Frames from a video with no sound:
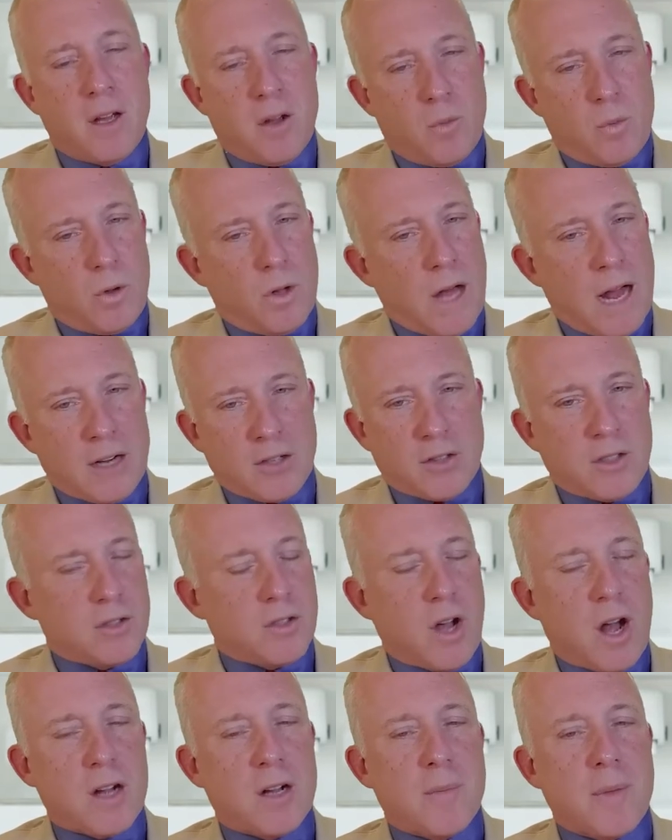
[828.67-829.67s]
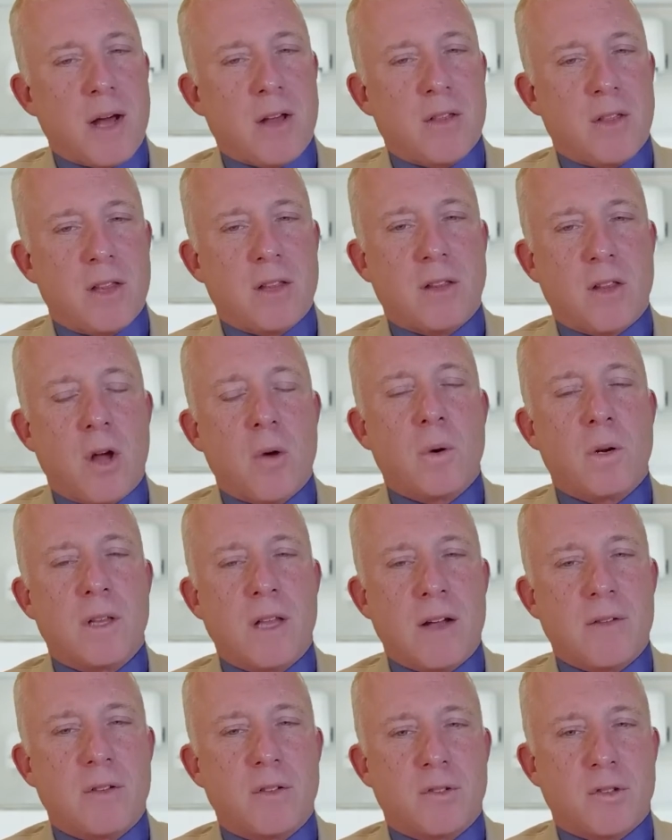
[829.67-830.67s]
We'll actually talk about that lower
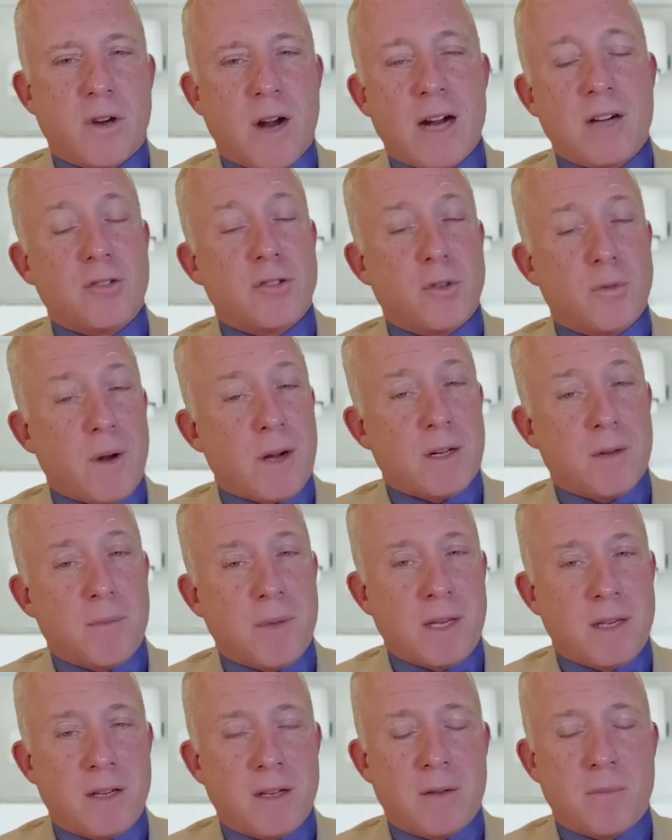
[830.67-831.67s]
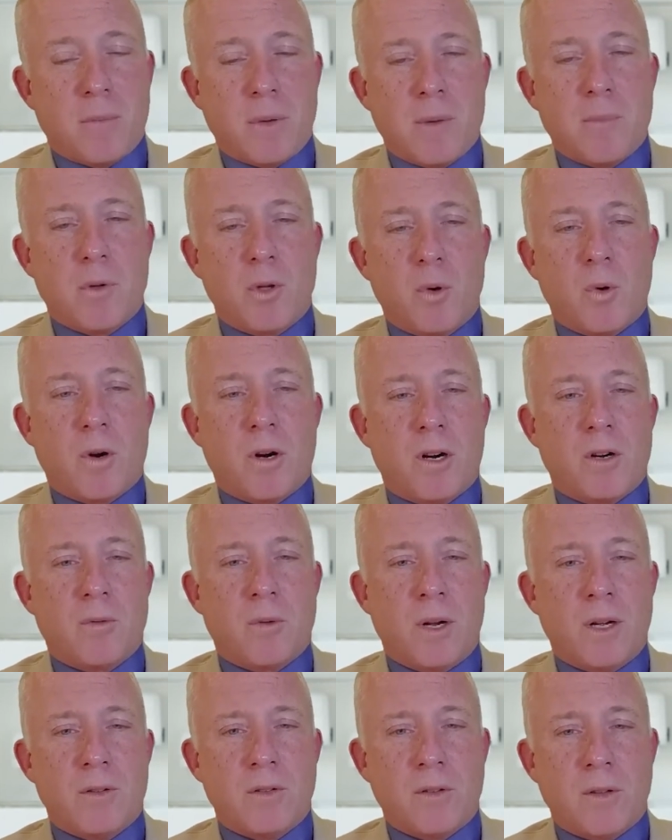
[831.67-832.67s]
levels are actually recommended in people who are at
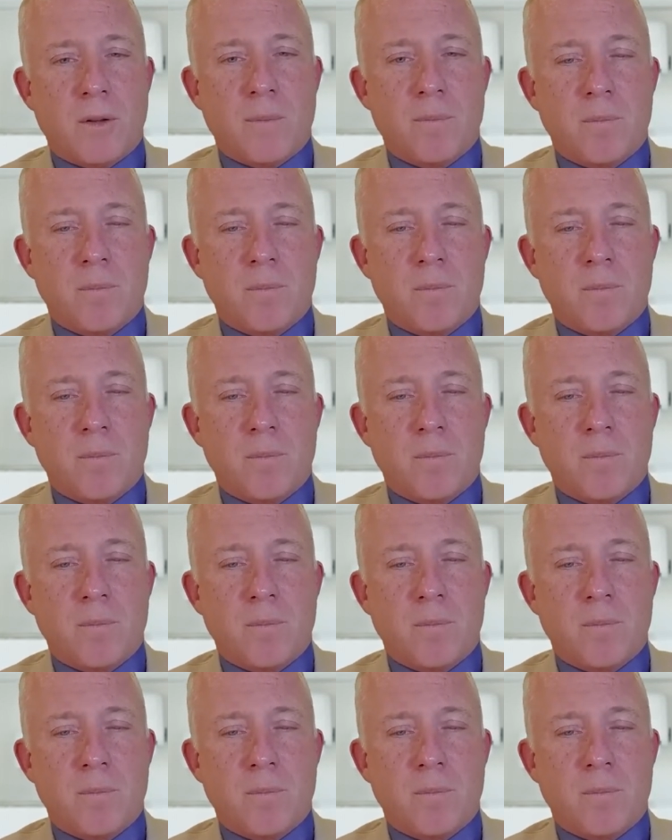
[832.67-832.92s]
risk.